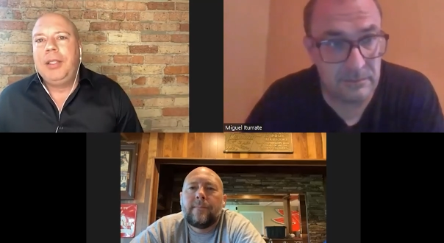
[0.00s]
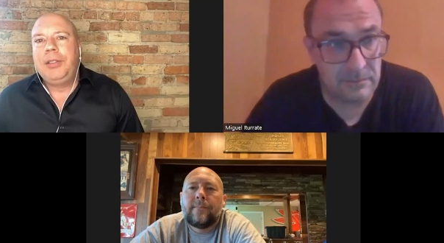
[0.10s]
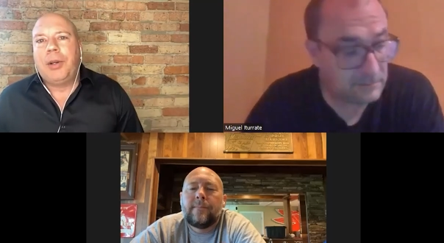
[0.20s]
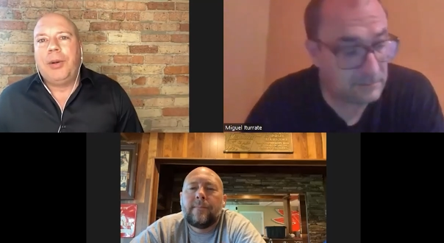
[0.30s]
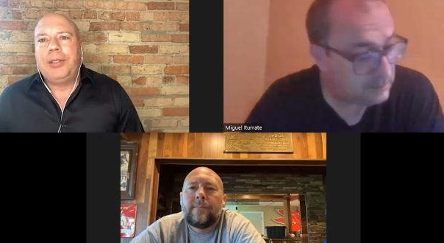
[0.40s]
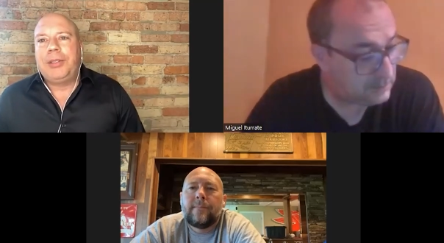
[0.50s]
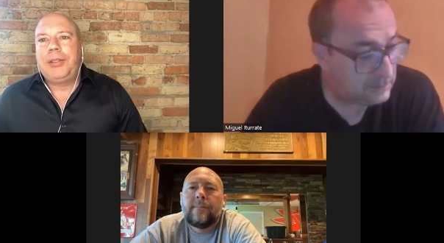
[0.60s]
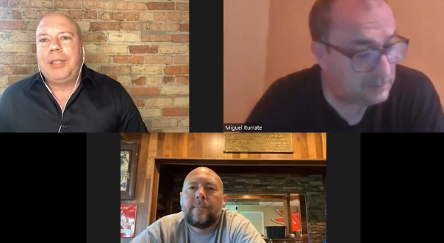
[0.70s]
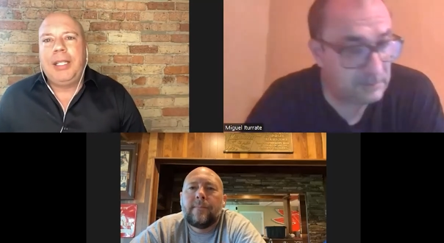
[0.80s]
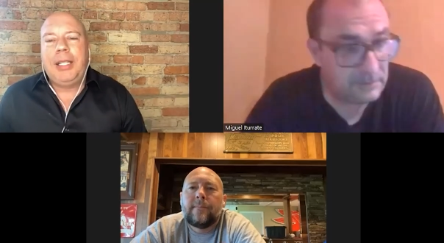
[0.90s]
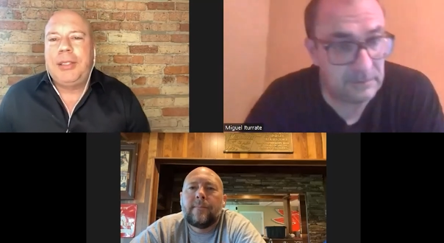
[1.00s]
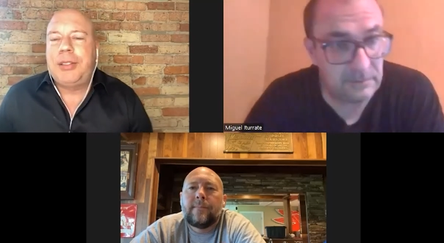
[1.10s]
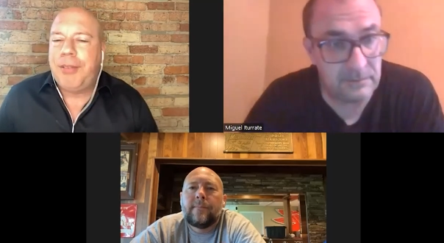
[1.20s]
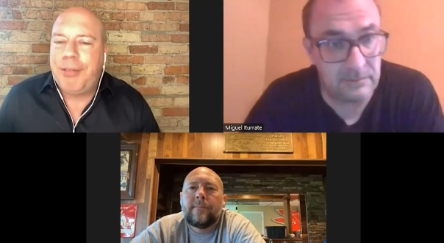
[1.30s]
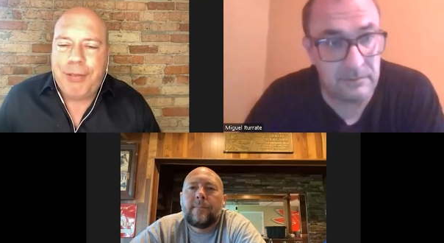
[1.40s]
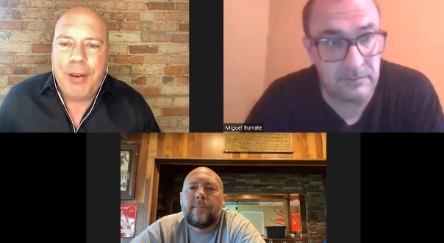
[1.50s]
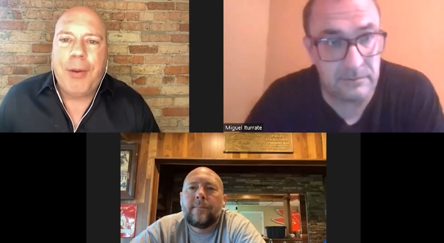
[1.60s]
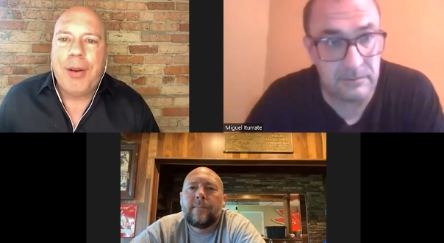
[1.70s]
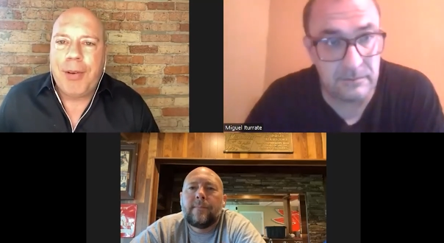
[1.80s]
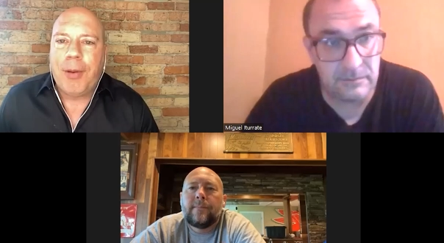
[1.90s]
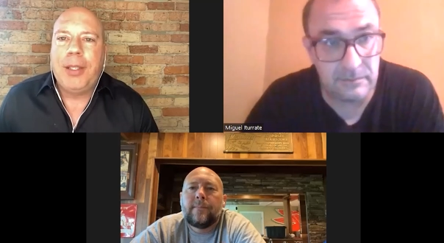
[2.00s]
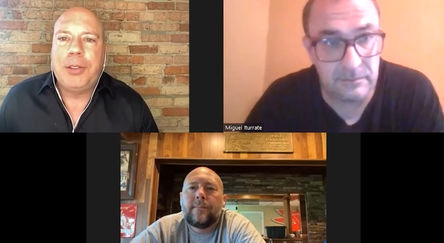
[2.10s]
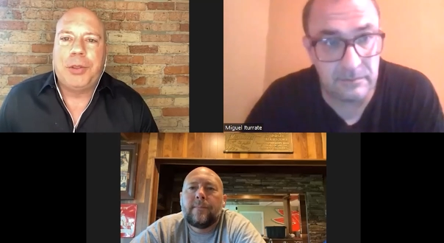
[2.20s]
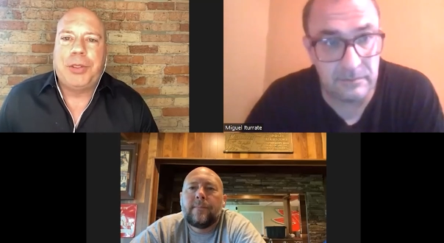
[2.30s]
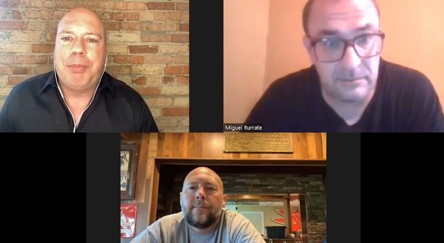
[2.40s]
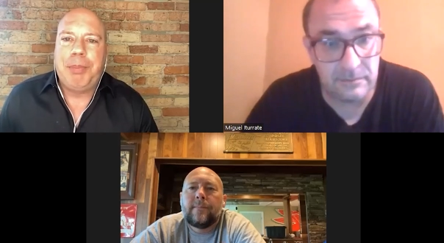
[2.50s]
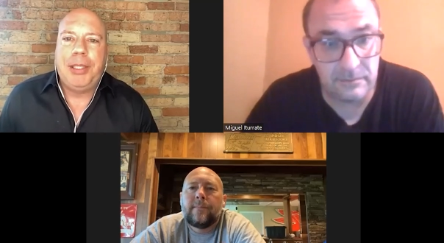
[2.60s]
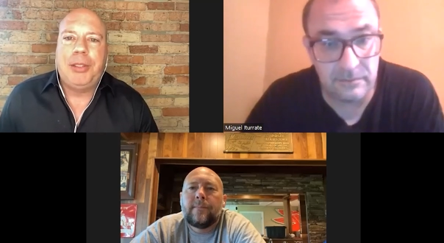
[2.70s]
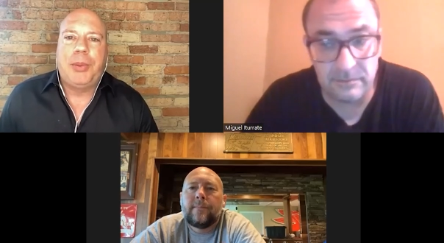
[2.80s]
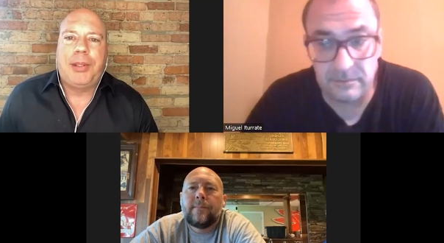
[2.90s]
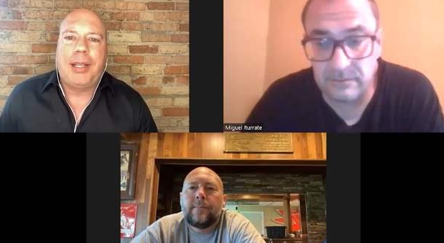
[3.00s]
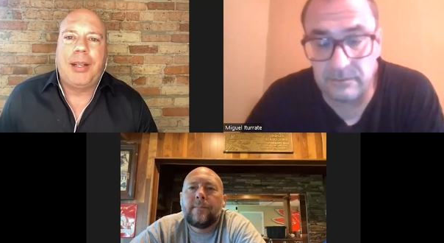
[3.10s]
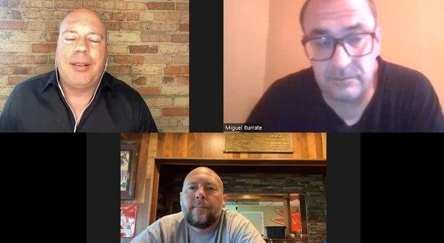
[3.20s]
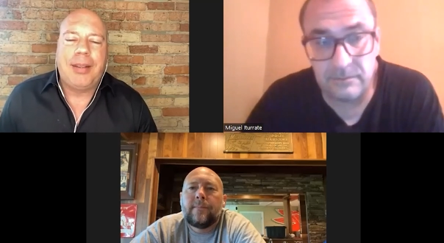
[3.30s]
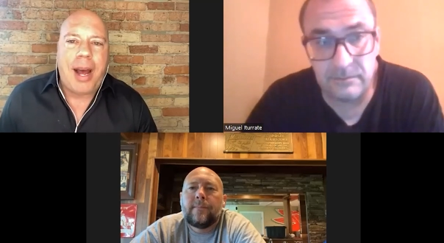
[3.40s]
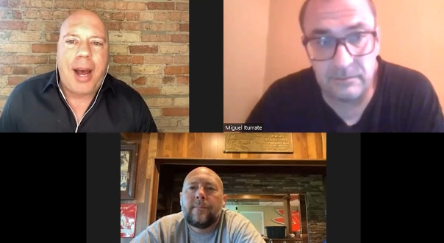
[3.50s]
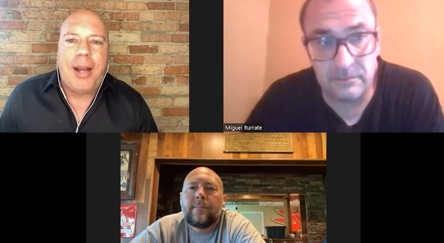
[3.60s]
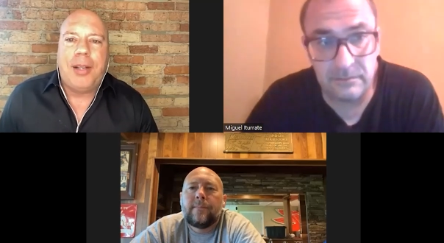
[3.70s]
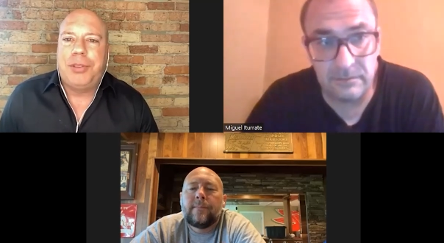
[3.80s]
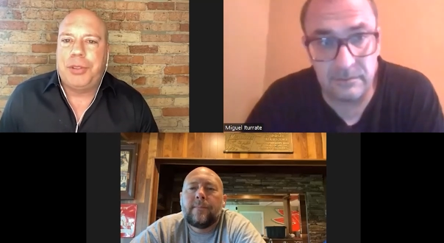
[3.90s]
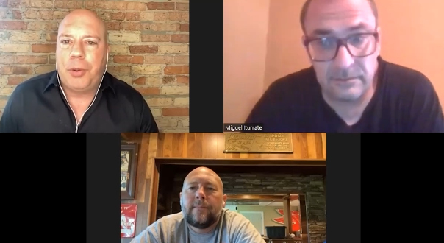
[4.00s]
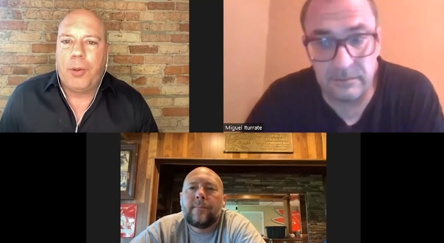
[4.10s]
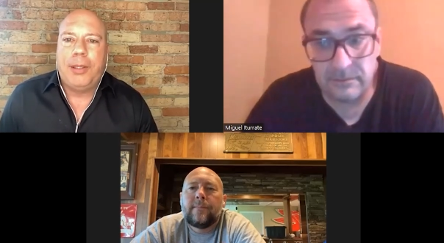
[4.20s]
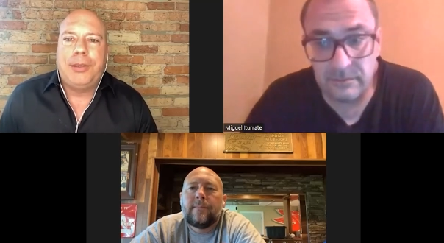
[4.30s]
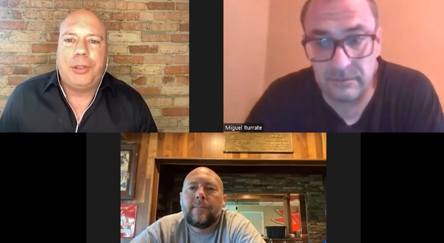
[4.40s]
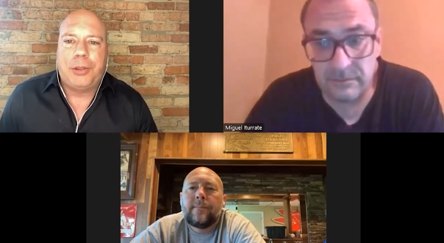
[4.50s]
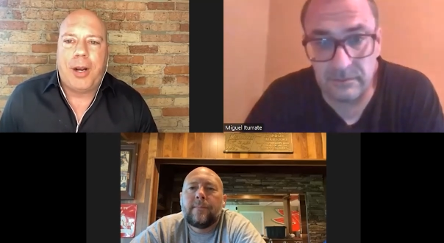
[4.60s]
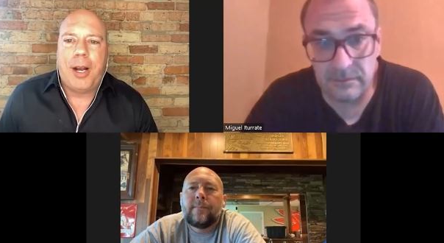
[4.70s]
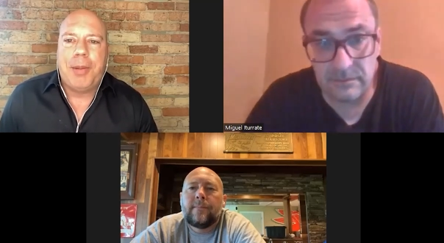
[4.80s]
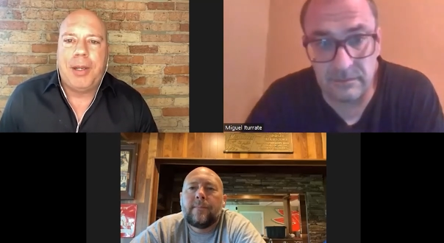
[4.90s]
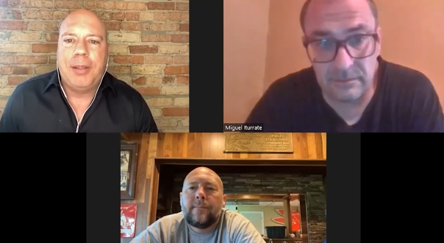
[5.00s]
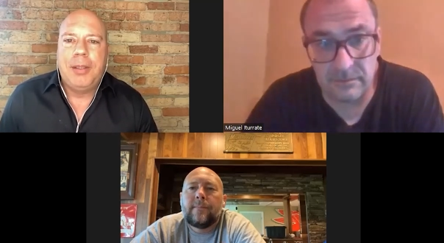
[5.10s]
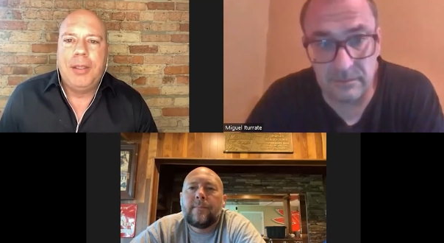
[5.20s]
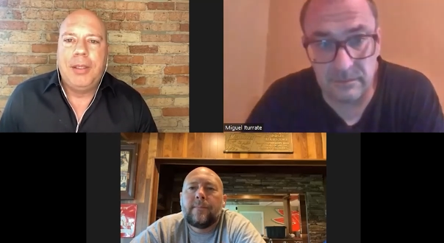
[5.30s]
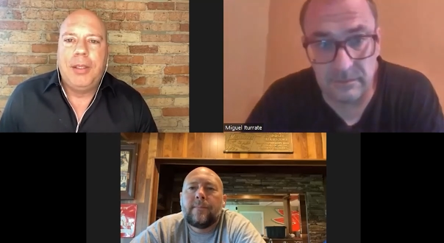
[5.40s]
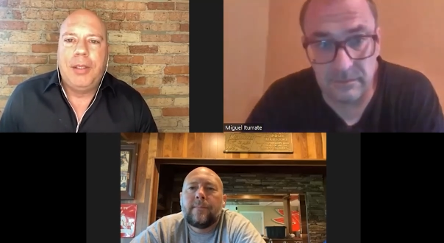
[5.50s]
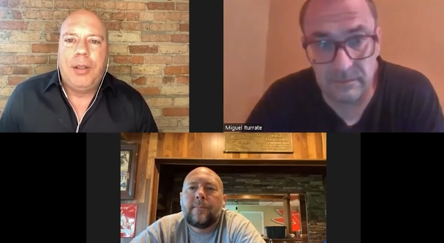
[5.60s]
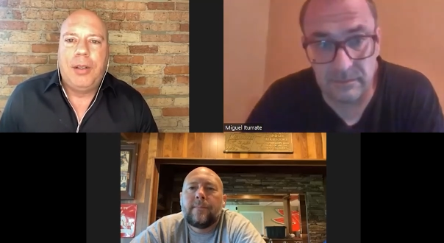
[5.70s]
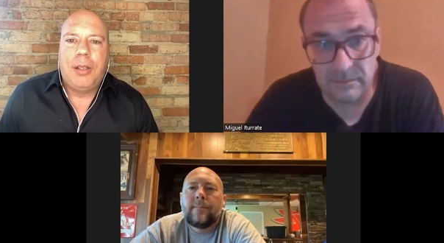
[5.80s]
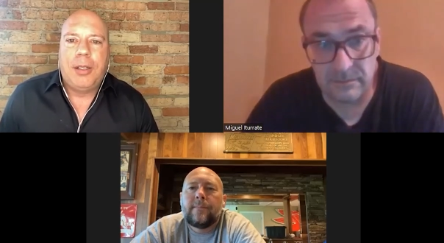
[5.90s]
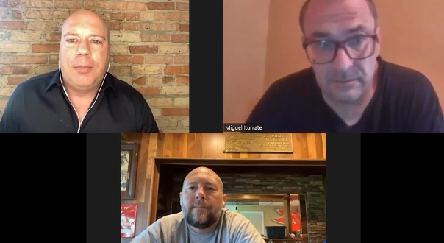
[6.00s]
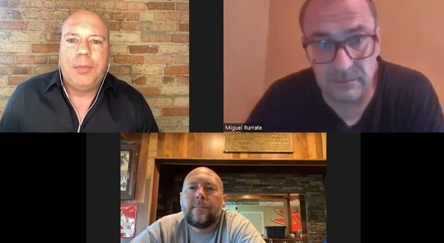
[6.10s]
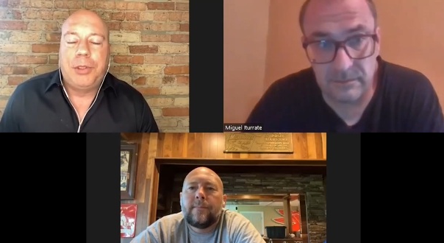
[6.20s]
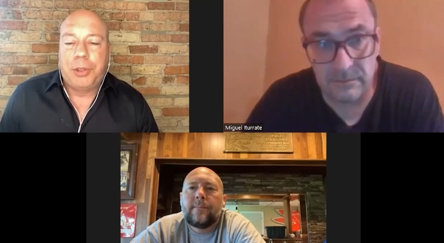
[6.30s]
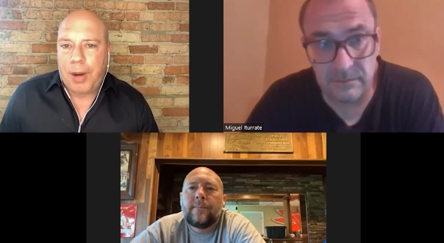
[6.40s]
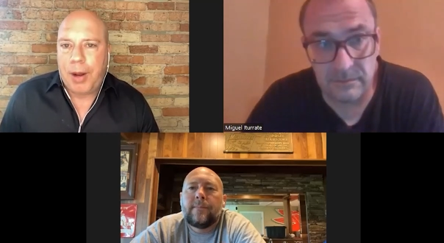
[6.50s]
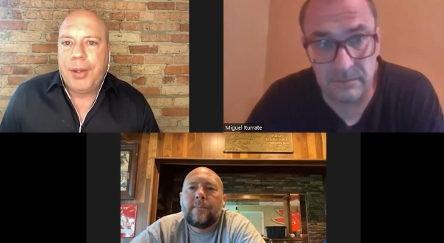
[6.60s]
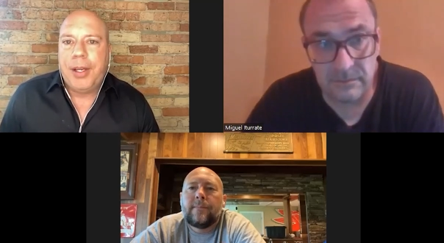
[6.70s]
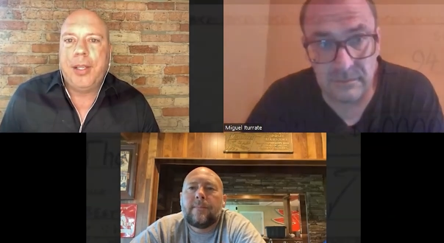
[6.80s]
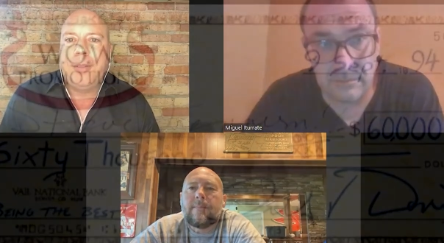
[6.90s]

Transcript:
Speaker 1: So it's it's a very very interesting piece with like a lot of stories and drama um, surrounding it.